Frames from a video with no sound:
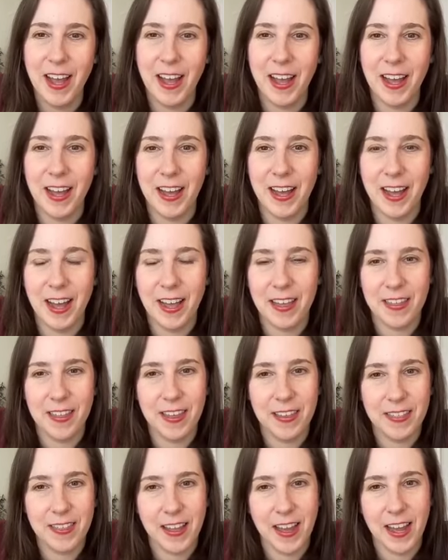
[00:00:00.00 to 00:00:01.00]
I
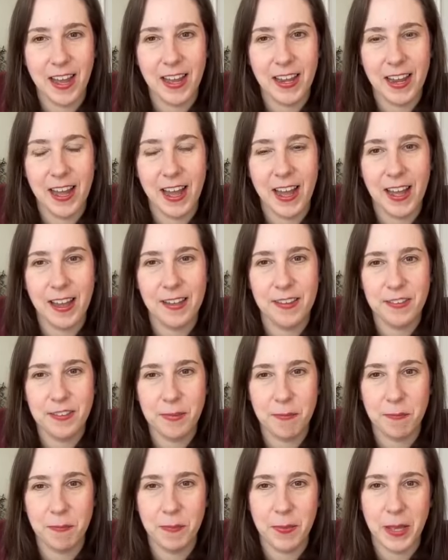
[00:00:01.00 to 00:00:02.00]
think that
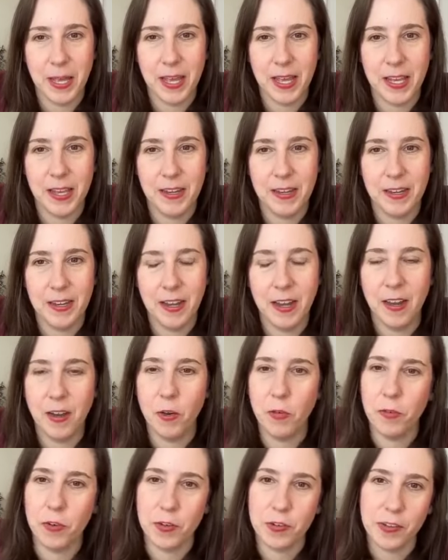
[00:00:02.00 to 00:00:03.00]
has been
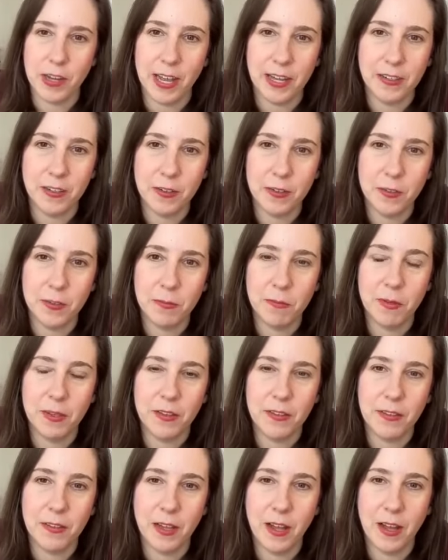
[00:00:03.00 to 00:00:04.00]
overshadowed
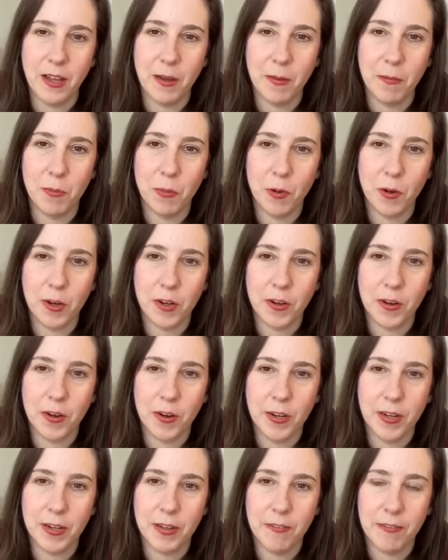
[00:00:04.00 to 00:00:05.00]
with more
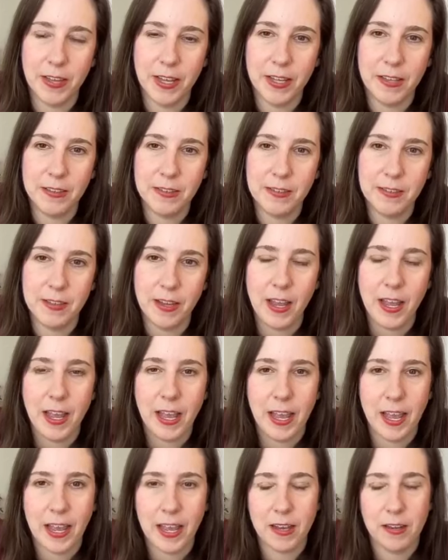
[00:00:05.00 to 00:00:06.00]
current events,
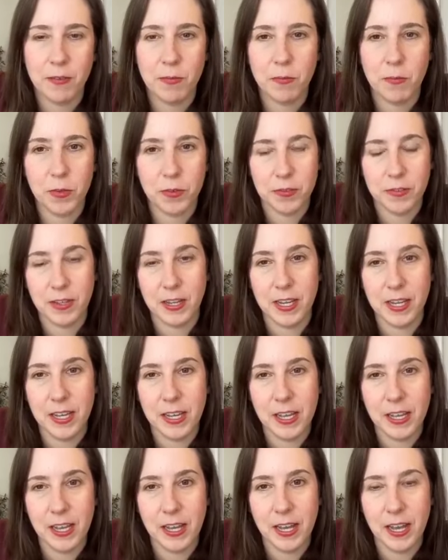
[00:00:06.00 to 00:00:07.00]
and we'll
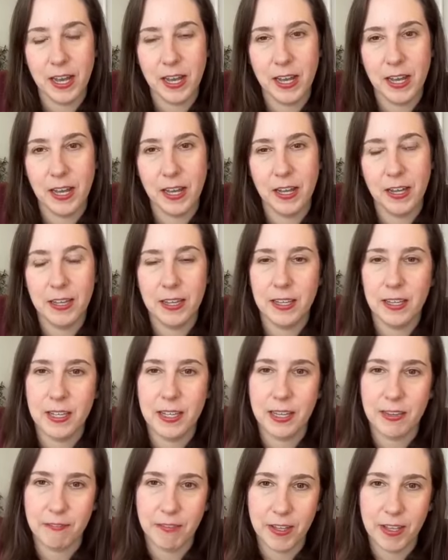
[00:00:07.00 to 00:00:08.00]
see,
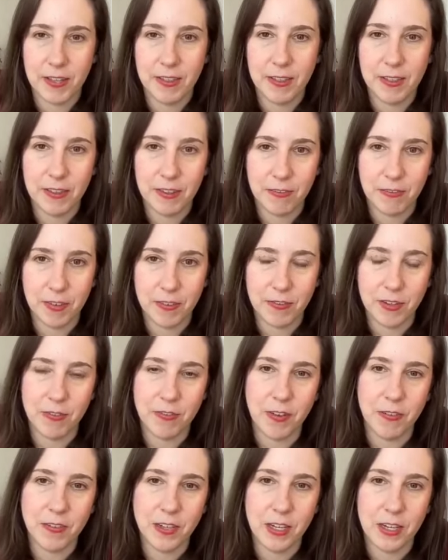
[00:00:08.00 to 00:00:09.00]
given the
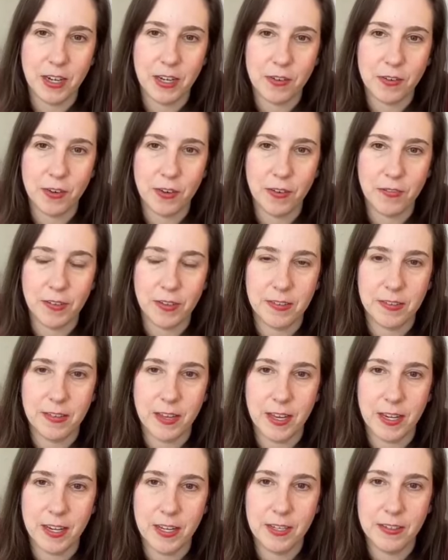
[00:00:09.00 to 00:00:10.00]
50-50 nature of the
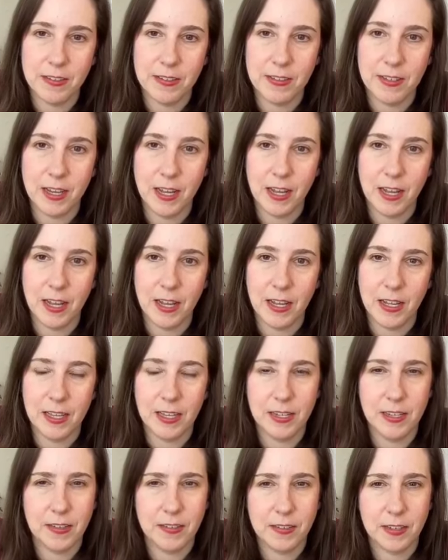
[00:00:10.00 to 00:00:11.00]
Senate,
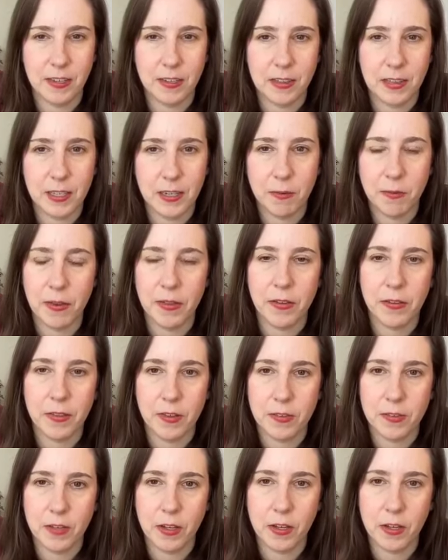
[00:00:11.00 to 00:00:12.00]
and it's unclear whether
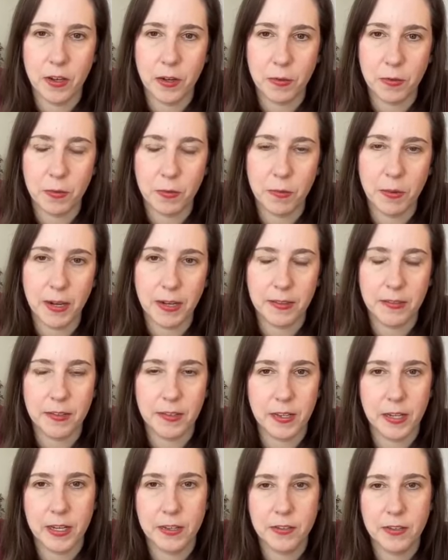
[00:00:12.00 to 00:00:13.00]
this could go through
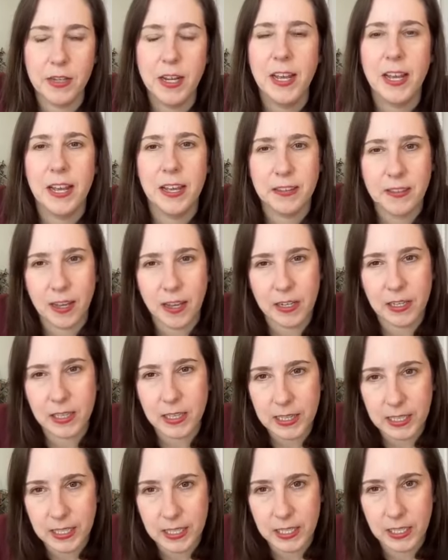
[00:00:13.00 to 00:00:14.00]
reconciliation. It's
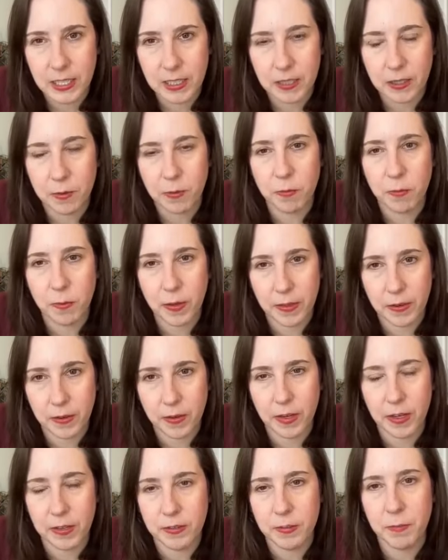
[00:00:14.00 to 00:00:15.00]
unclear
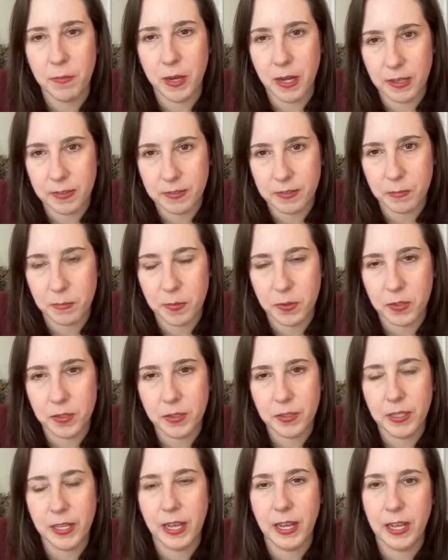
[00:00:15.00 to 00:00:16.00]
whether it's
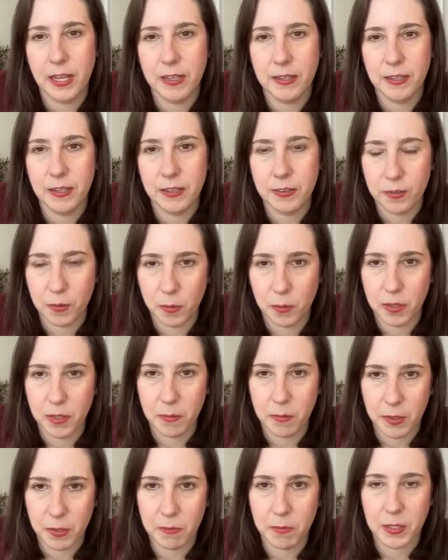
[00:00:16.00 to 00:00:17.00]
possible, and it's going
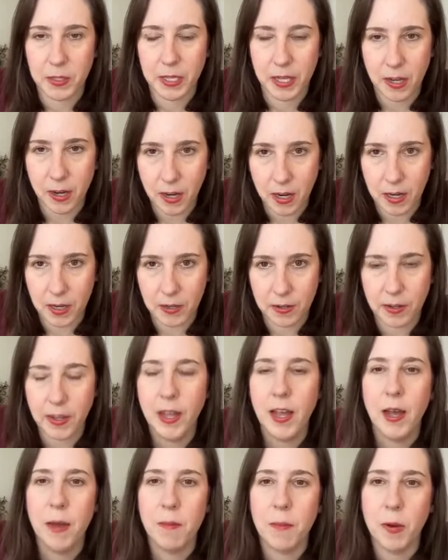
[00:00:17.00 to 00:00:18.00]
to be really hard.
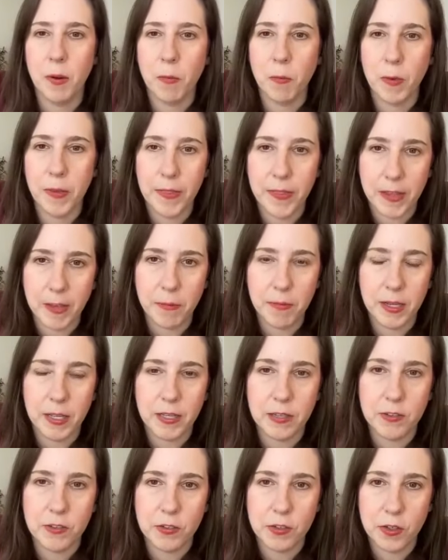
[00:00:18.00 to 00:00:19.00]
But one thing we
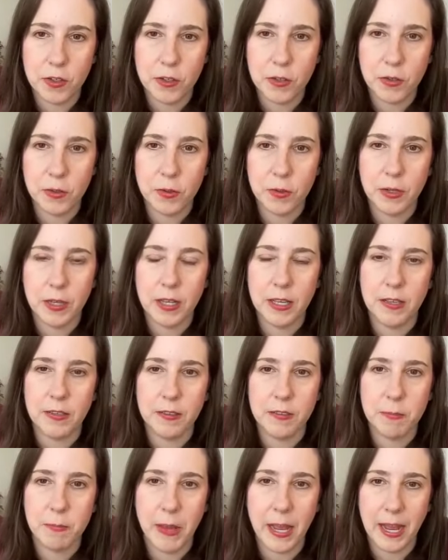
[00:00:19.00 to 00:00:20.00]
can do
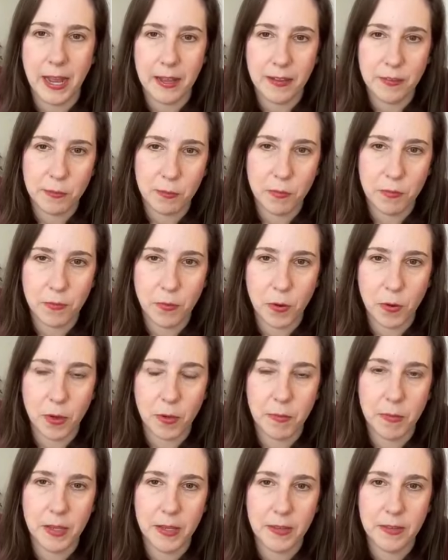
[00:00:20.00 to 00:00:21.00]
is pass
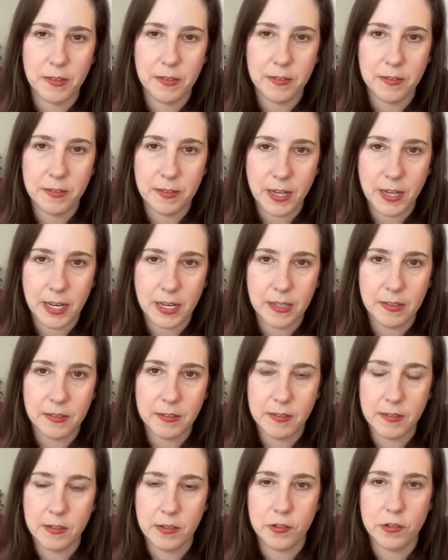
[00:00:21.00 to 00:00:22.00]
reform in the
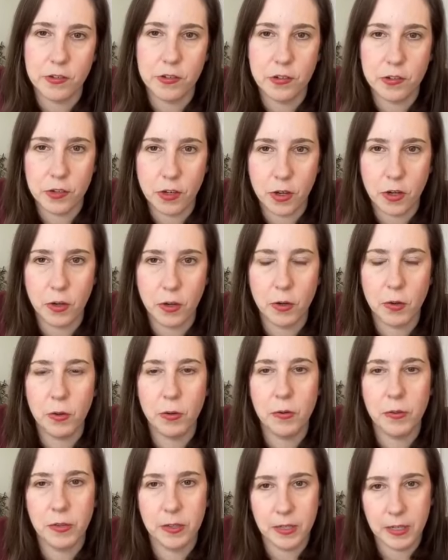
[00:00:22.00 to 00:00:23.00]
states to
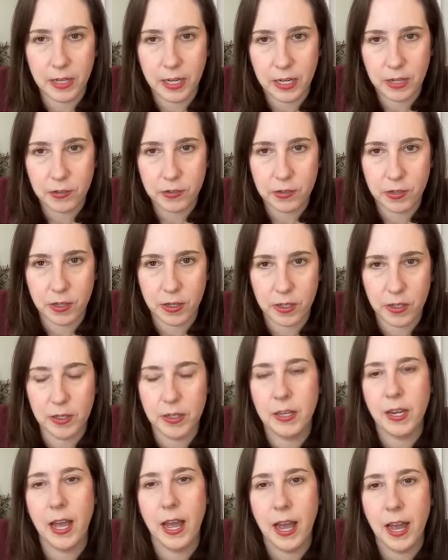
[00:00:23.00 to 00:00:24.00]
show the
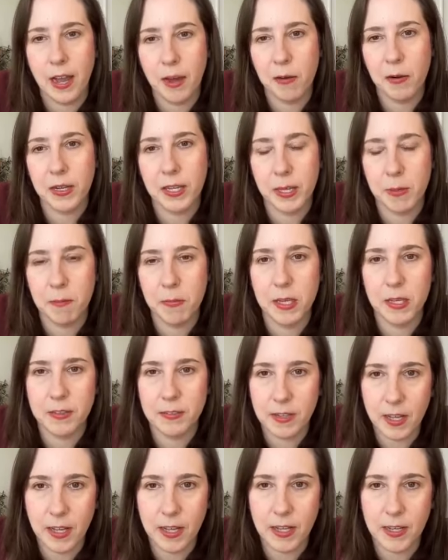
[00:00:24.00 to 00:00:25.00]
nation how it can be
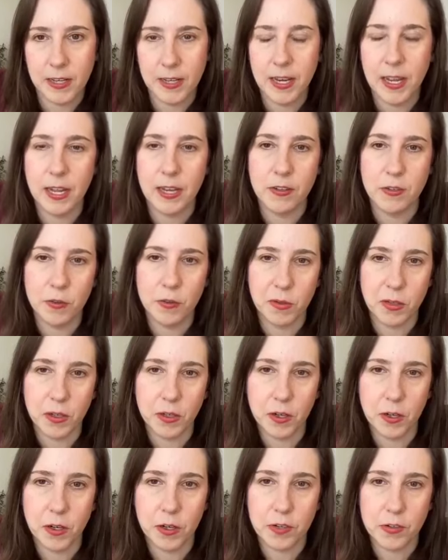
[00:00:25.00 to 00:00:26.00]
done and to
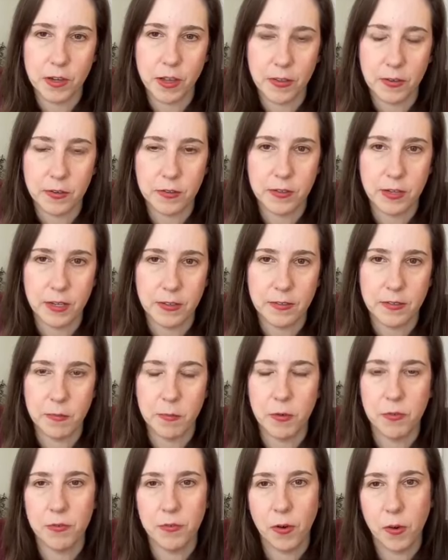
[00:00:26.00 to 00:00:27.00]
encourage other states to
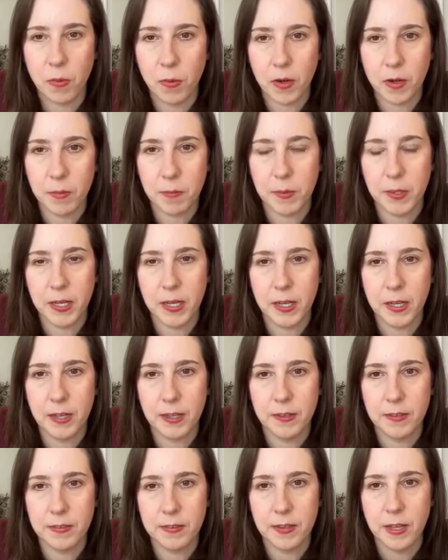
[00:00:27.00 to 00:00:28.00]
move forward,
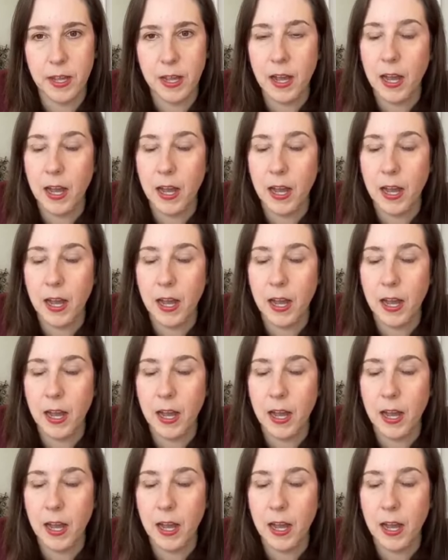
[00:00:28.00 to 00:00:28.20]
because